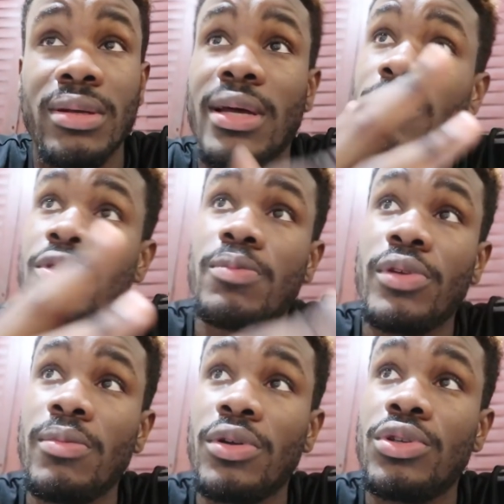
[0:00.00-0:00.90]
and that was
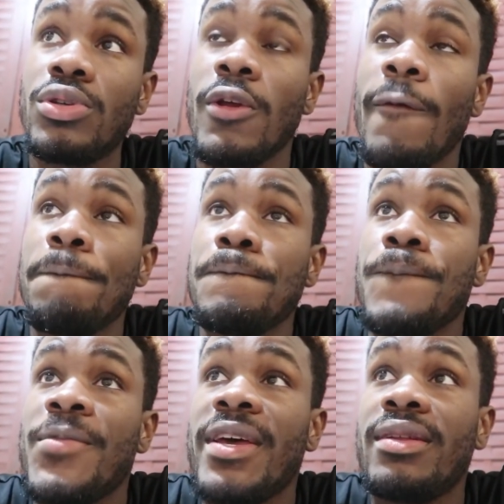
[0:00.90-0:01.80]
pretty much
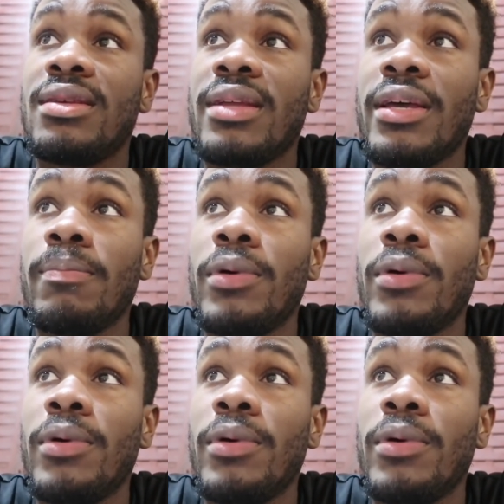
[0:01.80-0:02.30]
the end of tonight.